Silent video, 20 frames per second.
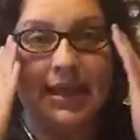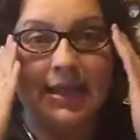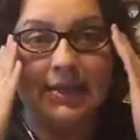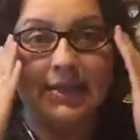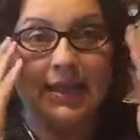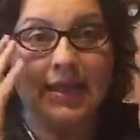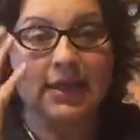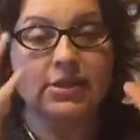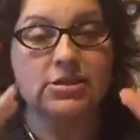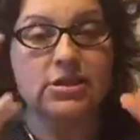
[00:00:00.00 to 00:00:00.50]

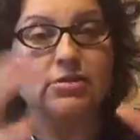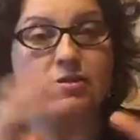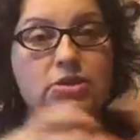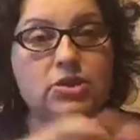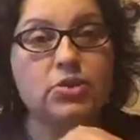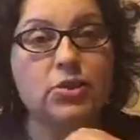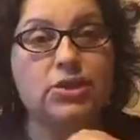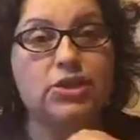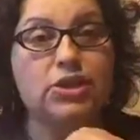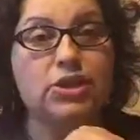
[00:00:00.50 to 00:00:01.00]
they actually go
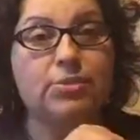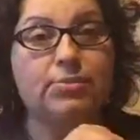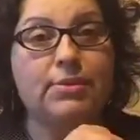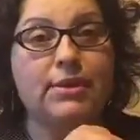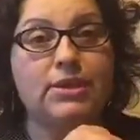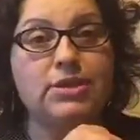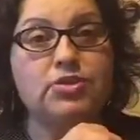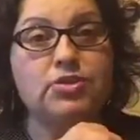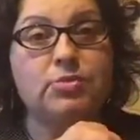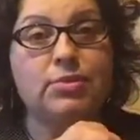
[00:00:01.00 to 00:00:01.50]
straight to your
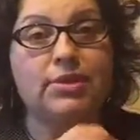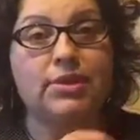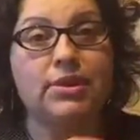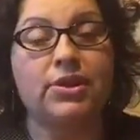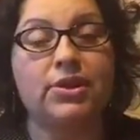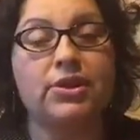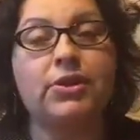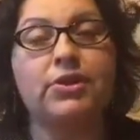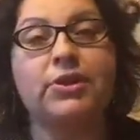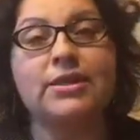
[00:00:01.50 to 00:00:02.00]
bloodstream
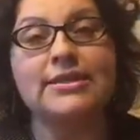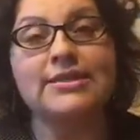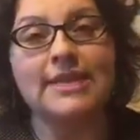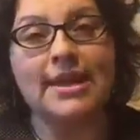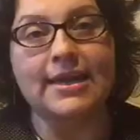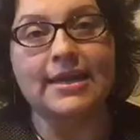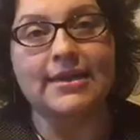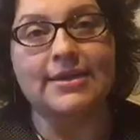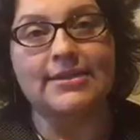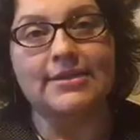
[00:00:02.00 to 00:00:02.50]
within 30
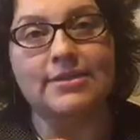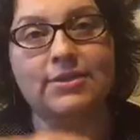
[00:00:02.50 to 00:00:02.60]
seconds.